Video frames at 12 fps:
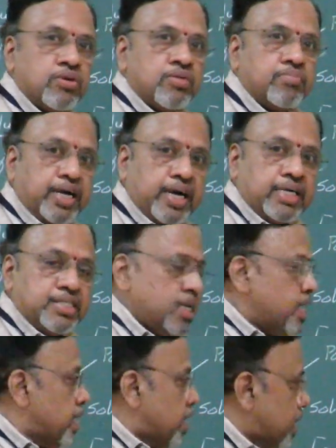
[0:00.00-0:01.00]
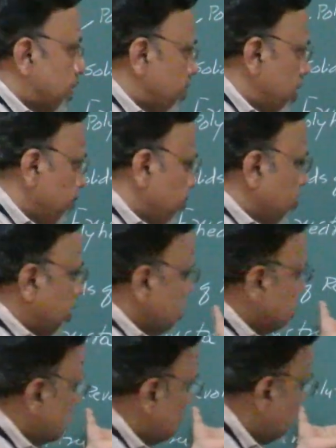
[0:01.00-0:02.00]
because even if you
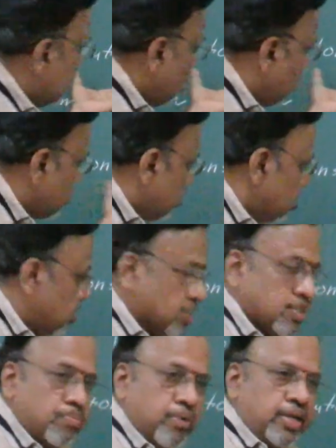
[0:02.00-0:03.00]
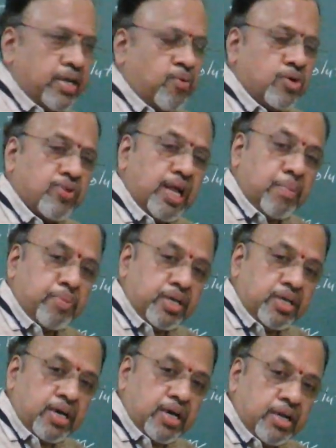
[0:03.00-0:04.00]
consider a horizontal suction plane here, what will happen
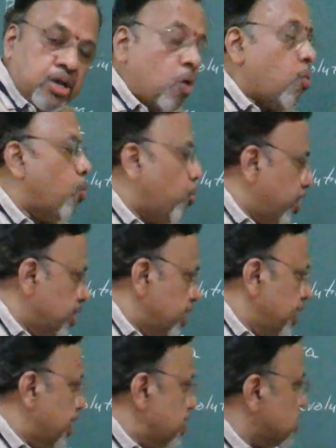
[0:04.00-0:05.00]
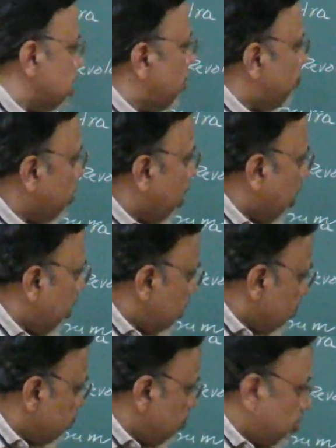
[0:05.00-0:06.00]
here? Only thing is the height
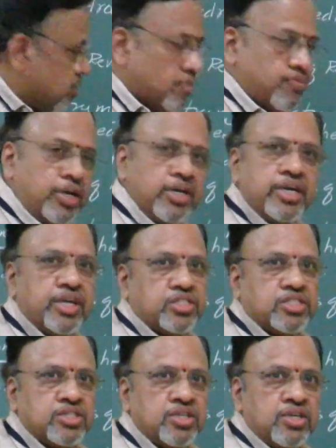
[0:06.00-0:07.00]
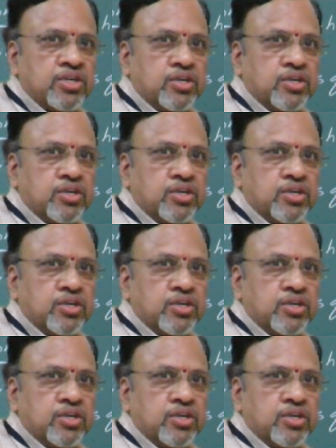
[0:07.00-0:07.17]
of the prism will decrease.